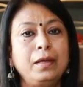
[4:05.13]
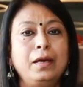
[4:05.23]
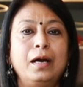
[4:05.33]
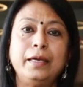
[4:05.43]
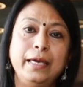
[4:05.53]

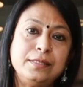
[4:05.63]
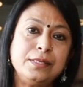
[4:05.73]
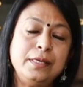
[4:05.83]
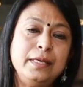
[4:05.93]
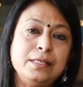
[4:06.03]
a case
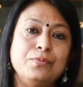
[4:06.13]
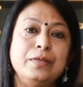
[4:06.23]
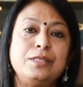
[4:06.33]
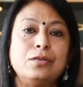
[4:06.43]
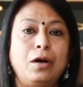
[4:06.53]
studies which
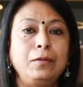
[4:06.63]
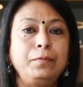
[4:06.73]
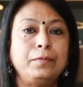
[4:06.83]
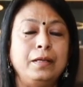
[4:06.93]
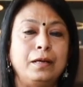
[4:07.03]
solve
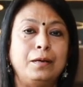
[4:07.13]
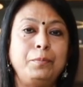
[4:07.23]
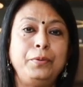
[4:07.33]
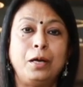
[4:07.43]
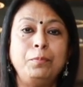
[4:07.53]
the
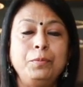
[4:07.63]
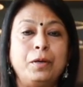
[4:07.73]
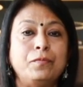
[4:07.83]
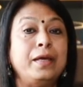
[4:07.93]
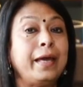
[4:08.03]
problem
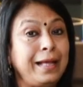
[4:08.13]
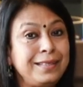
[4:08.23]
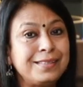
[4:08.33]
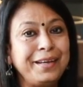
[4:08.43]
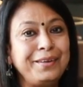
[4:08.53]
of the health
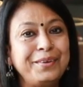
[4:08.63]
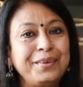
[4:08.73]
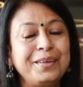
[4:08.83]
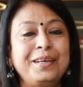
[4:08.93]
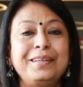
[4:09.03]
sector,
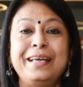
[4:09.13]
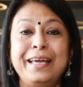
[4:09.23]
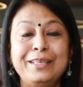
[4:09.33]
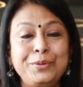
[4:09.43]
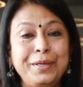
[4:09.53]
the
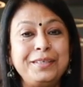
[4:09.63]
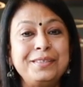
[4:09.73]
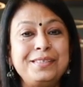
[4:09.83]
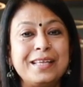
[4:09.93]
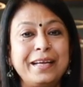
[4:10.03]
education
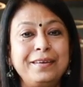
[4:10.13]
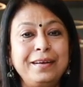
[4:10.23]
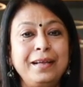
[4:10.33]
sector,